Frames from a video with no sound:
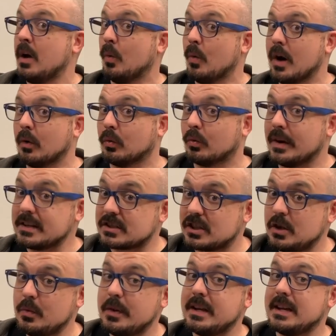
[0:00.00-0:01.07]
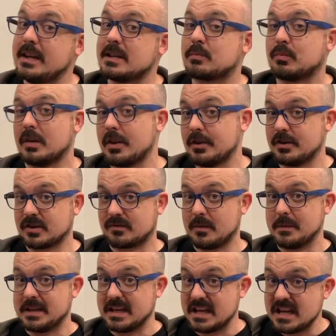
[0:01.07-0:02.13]
while rescuing his brothers
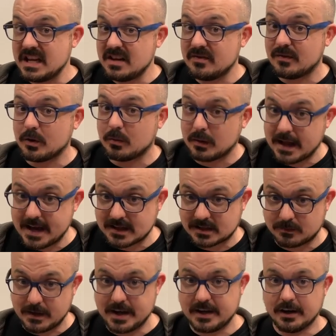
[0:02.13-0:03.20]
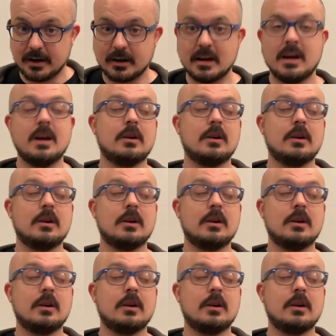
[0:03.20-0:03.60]
from the evil Black Spider,